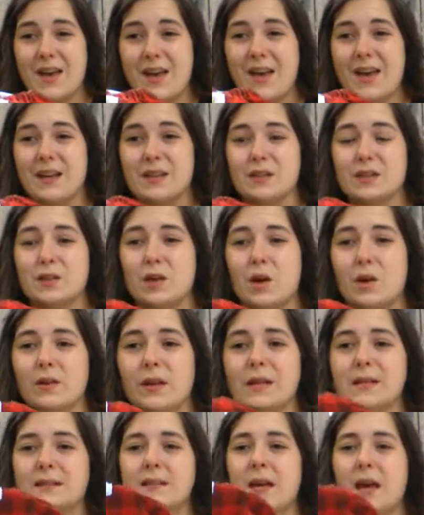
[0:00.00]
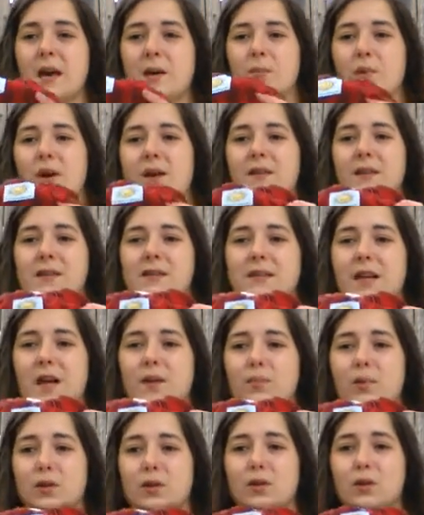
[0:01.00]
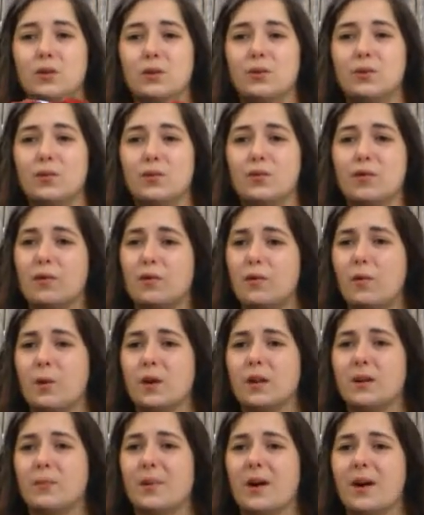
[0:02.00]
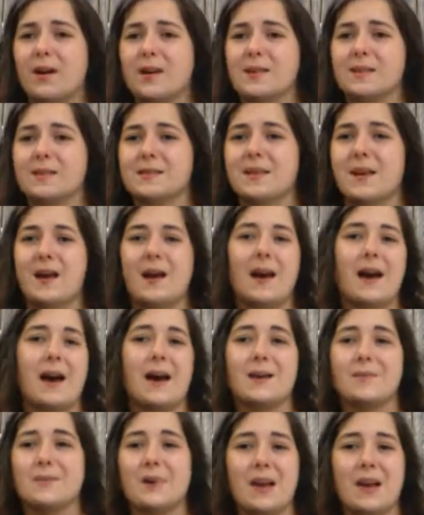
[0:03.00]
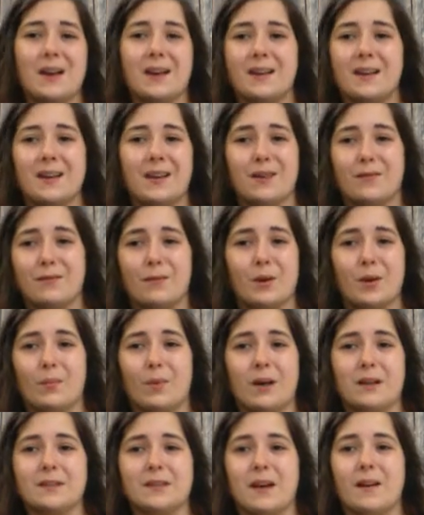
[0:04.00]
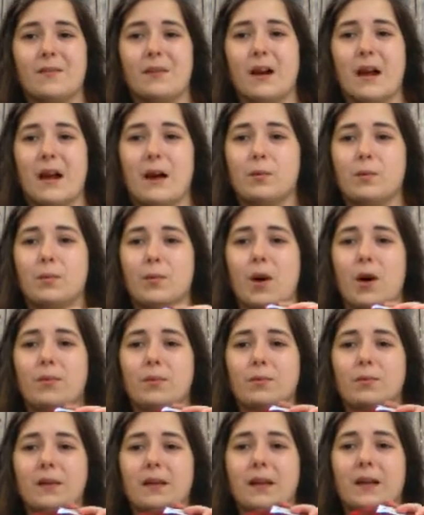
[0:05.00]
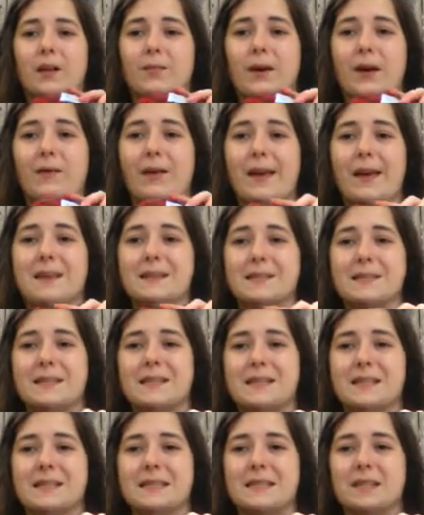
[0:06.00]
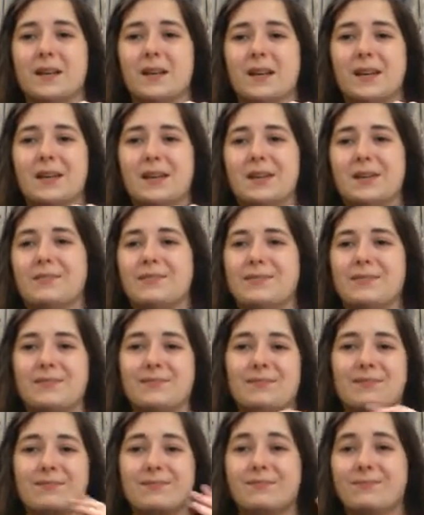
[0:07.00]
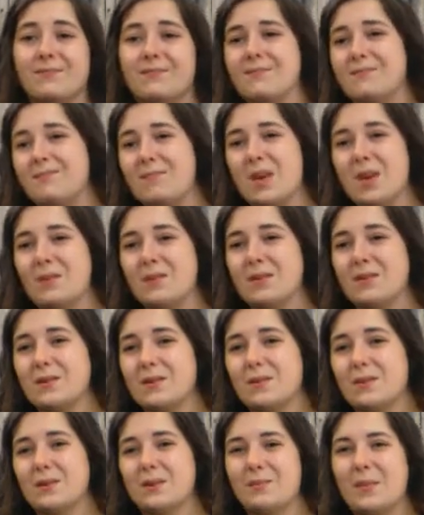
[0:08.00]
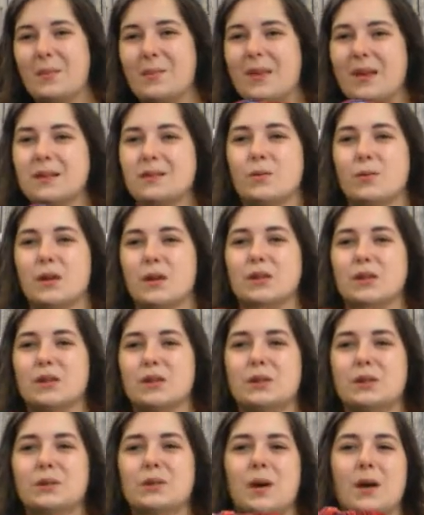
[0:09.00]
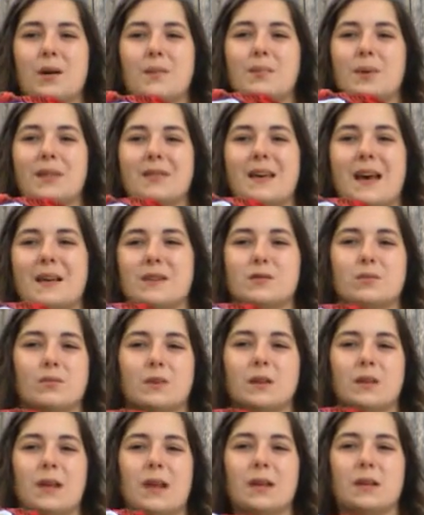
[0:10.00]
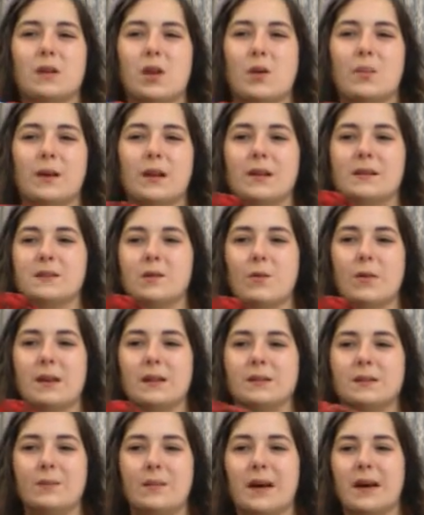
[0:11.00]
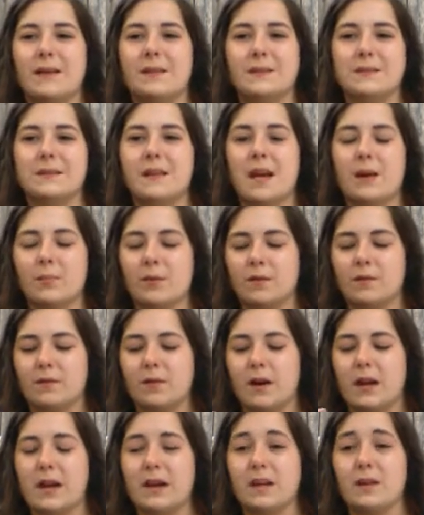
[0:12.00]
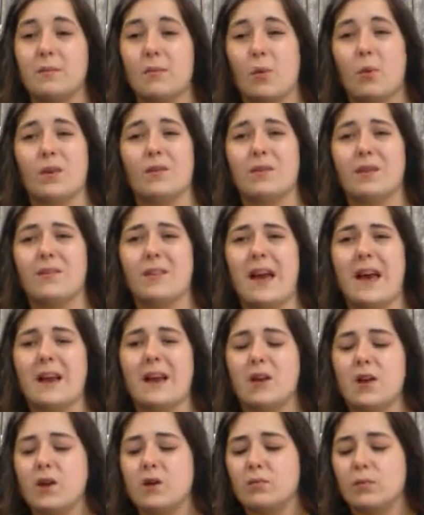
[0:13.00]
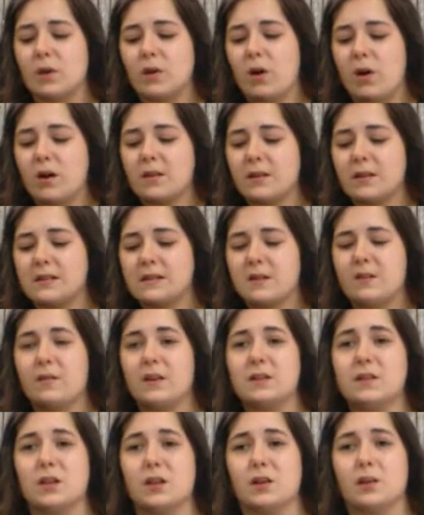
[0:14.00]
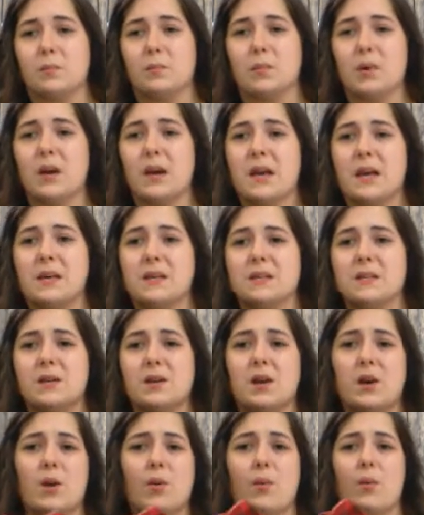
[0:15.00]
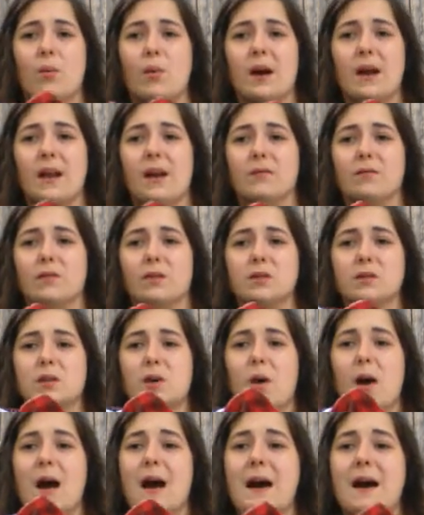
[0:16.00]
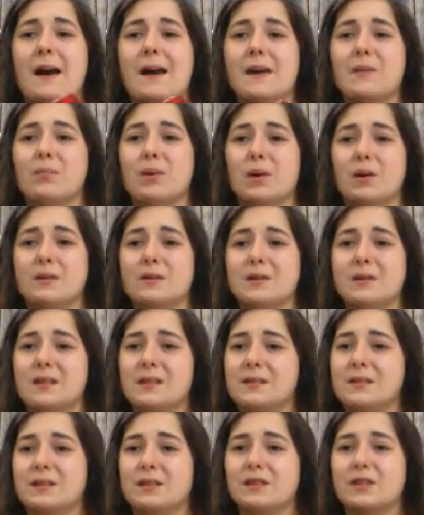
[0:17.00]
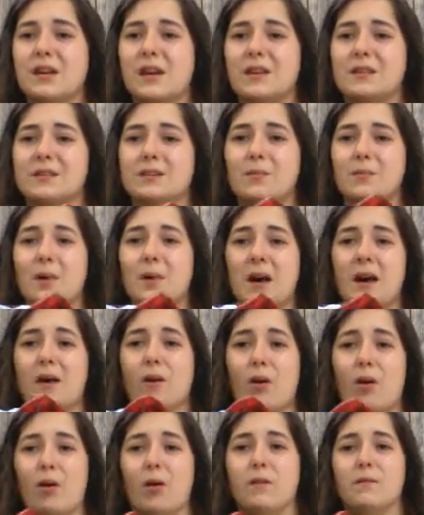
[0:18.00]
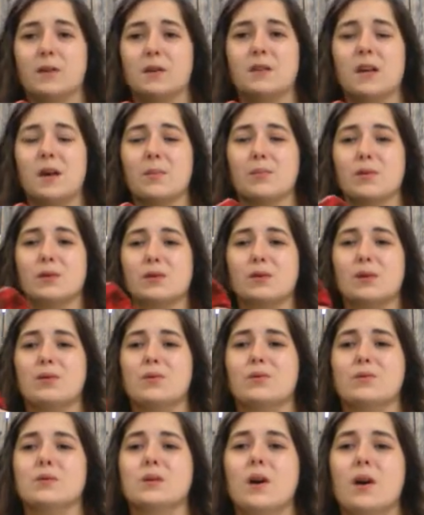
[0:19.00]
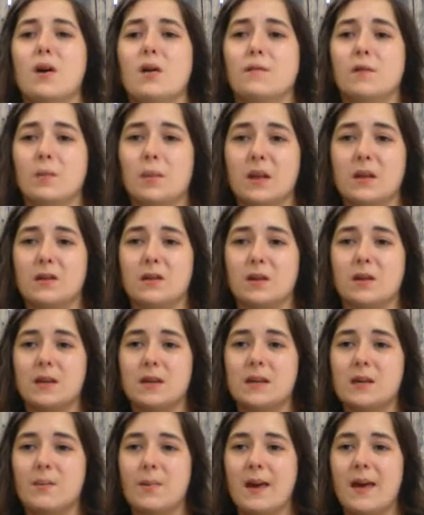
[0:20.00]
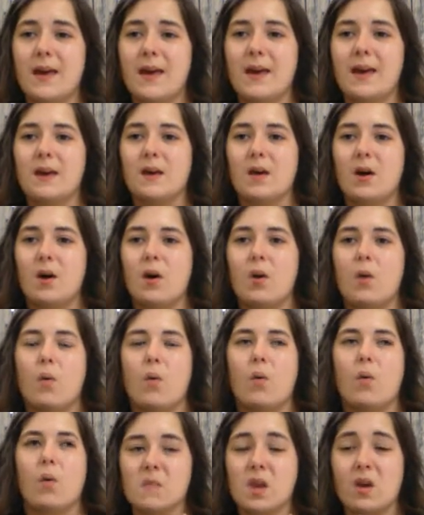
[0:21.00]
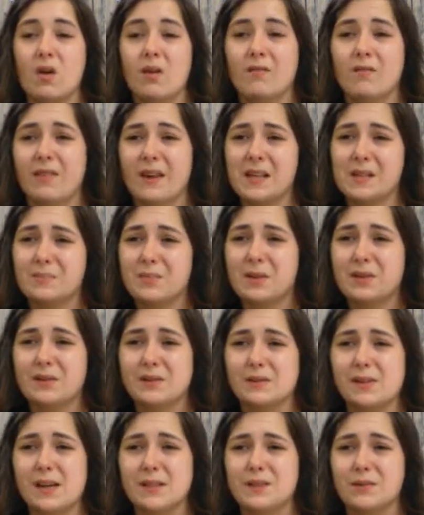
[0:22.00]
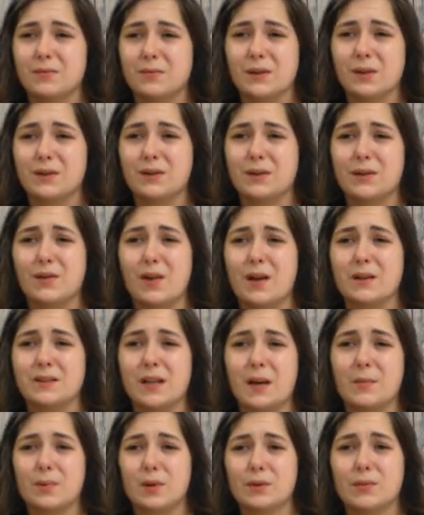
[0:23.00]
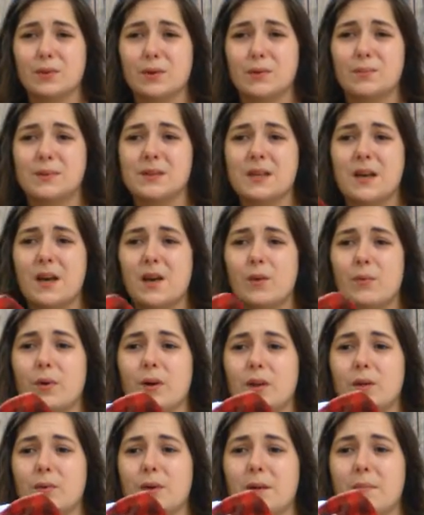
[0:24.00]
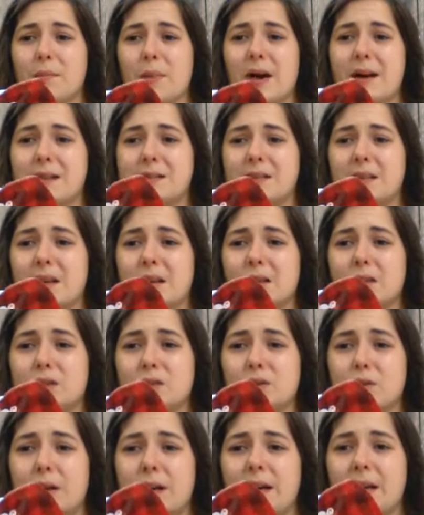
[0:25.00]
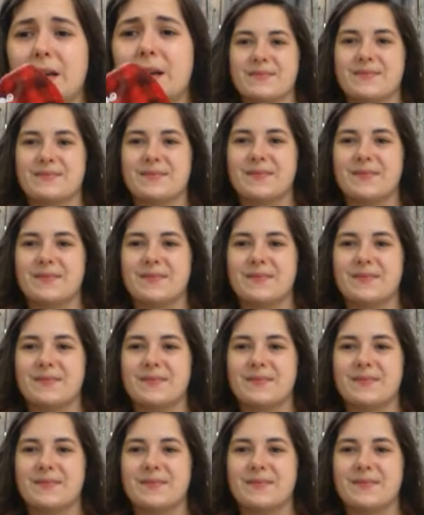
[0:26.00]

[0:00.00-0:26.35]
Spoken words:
And so let's say I bought this diaper new for 40 bucks. I am not going to get 40 bucks out of it. I will probably get about 18, maybe a little bit, maybe like 22, but that's really it. Nobody is going to buy this diaper for any more than that, regardless if it's a good brand, whatever. So I personally suggest buying all of your diapers used from either eBay or on Facebook. There's lots of really good cloth diaper groups where you can buy, sell, and trade.